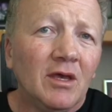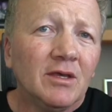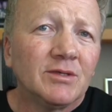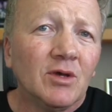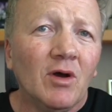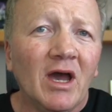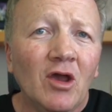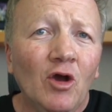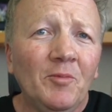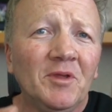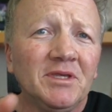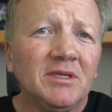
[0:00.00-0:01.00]
So I
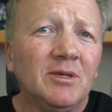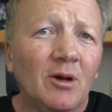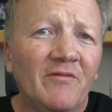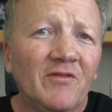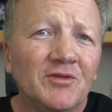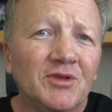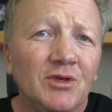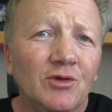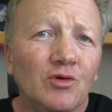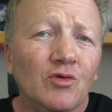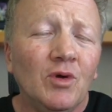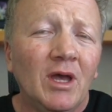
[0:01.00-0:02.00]
hope this is helpful to
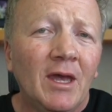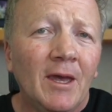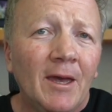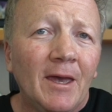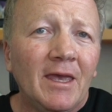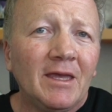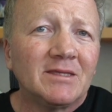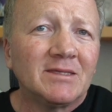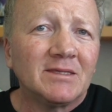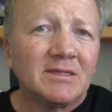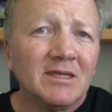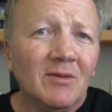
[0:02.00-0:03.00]
you. It's
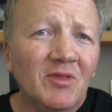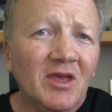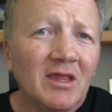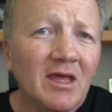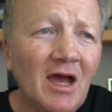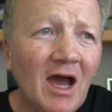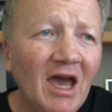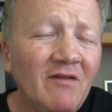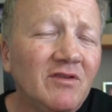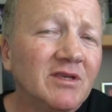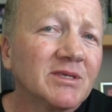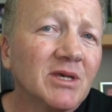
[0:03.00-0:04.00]
something that
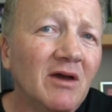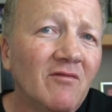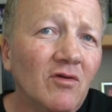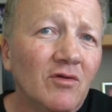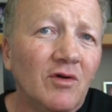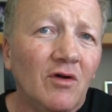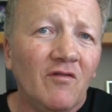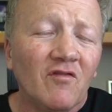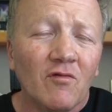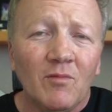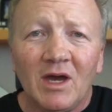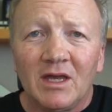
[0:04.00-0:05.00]
I've discovered
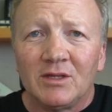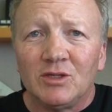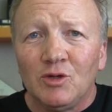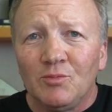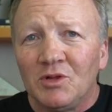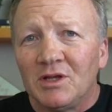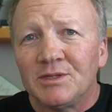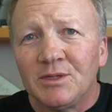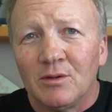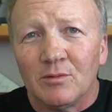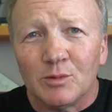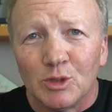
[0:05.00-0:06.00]
over my 2+
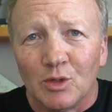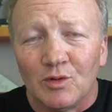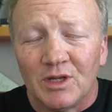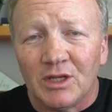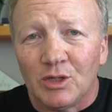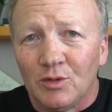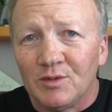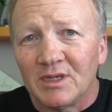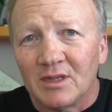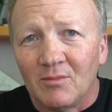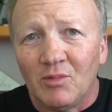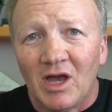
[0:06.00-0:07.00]
year journey
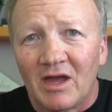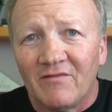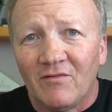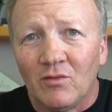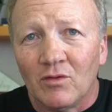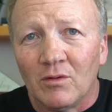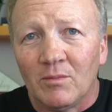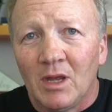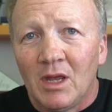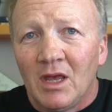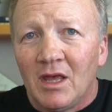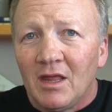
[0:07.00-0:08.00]
using the platform.
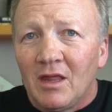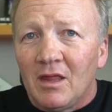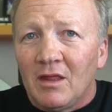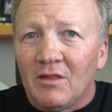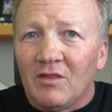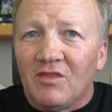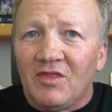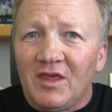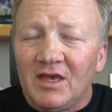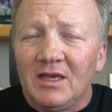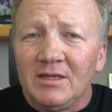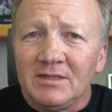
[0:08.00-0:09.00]

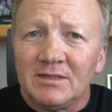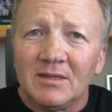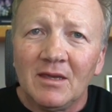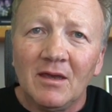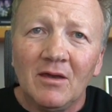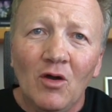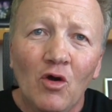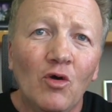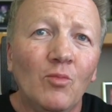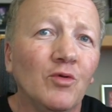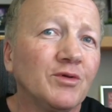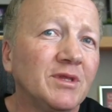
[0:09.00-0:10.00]
This
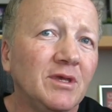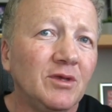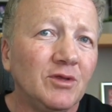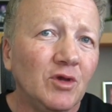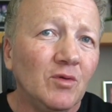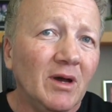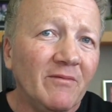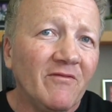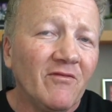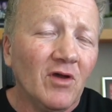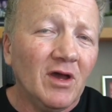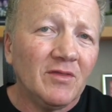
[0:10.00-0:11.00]
homework that you do up
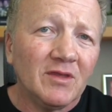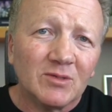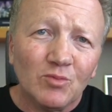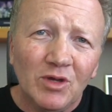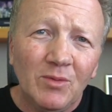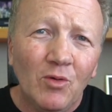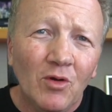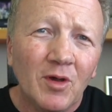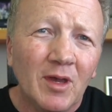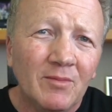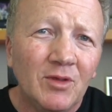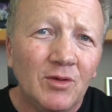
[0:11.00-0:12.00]
front, this
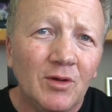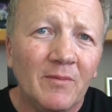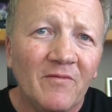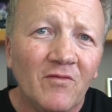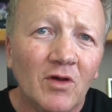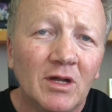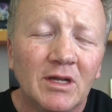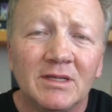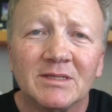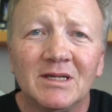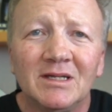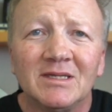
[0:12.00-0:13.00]
pre-program you do up front,
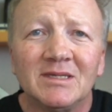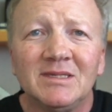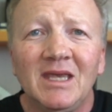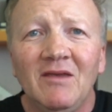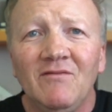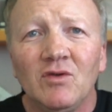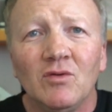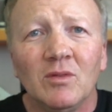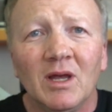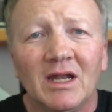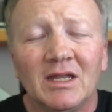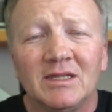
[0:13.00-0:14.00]
is going to save you a
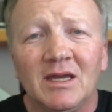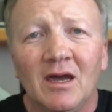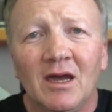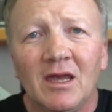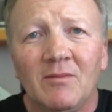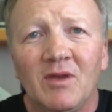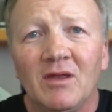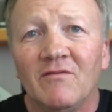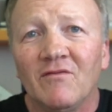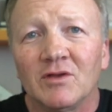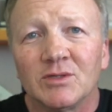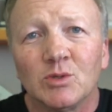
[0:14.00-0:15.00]
lot of time and
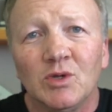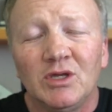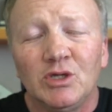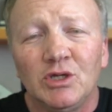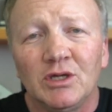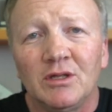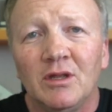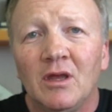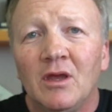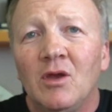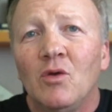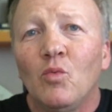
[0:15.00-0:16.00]
frustration
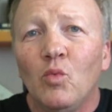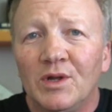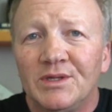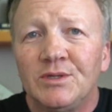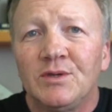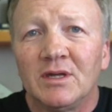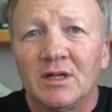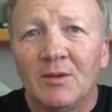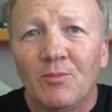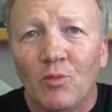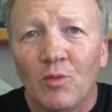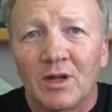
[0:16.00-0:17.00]
once you get
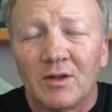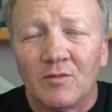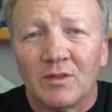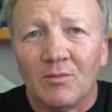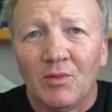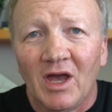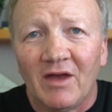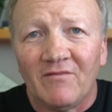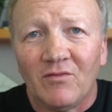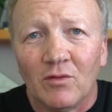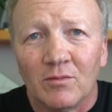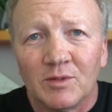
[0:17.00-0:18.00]
up and running with the
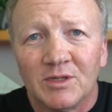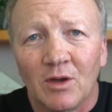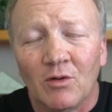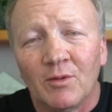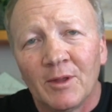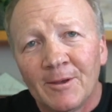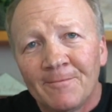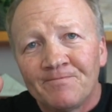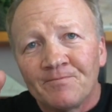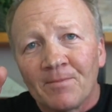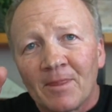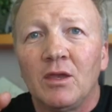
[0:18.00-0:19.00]
platform. So
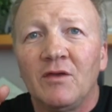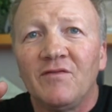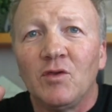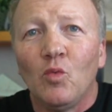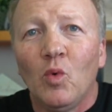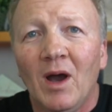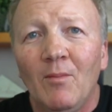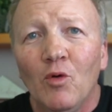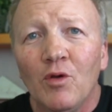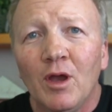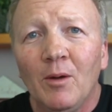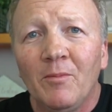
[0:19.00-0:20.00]
if you want
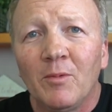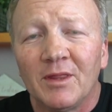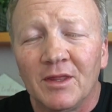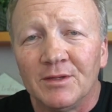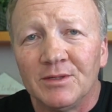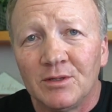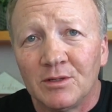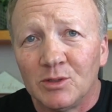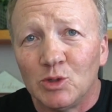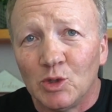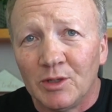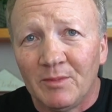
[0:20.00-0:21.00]
more help with this, you can
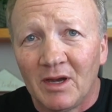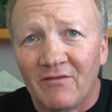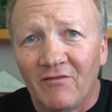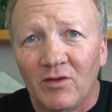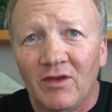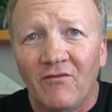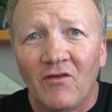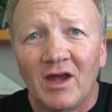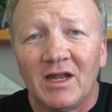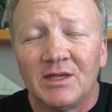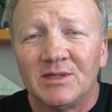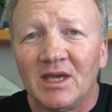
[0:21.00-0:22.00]
join my free
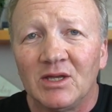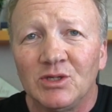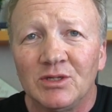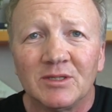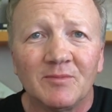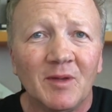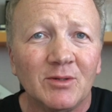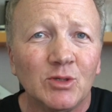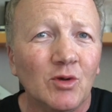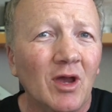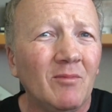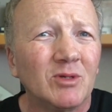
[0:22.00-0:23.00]
Friday sessions. I'm not
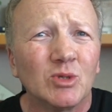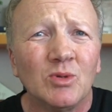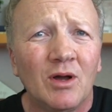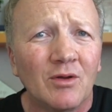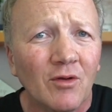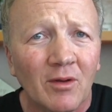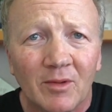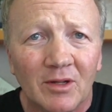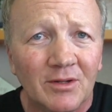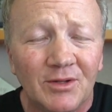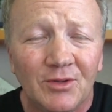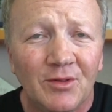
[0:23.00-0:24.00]
sure how much longer I'm going
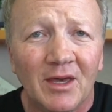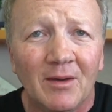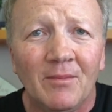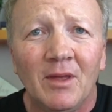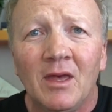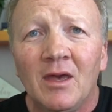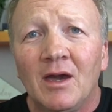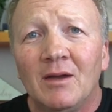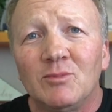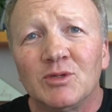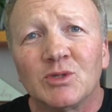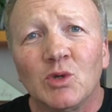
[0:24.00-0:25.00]
to do them. I'm
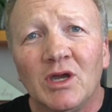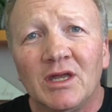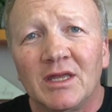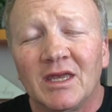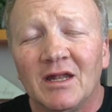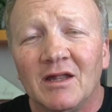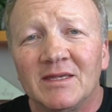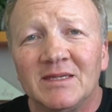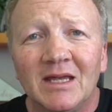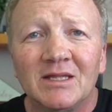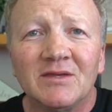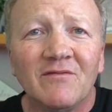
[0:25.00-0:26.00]
just trying to get a
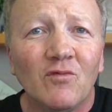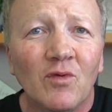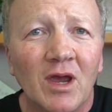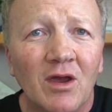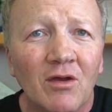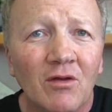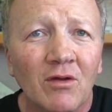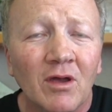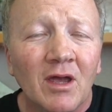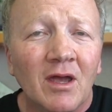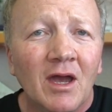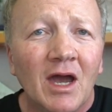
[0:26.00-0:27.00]
sense of where
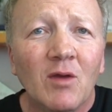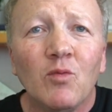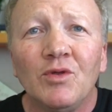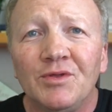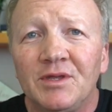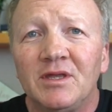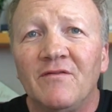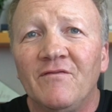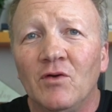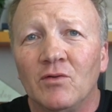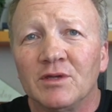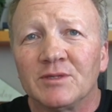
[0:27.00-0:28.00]
I really need to
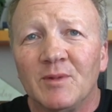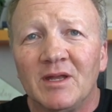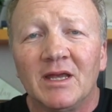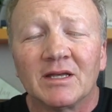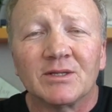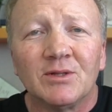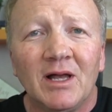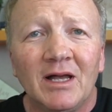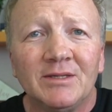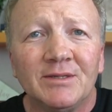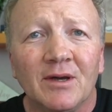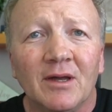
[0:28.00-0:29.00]
focus my next
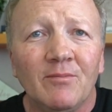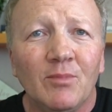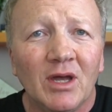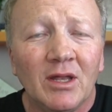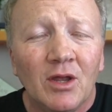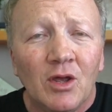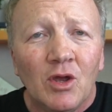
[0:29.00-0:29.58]
class on. But